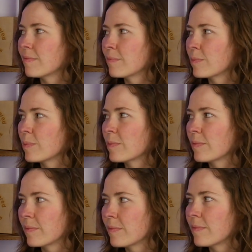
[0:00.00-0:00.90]

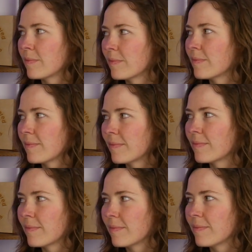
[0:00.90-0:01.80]

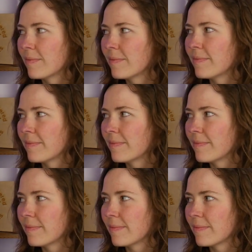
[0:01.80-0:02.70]

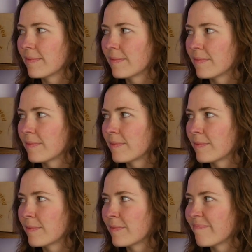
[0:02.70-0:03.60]
The person shown says nothing.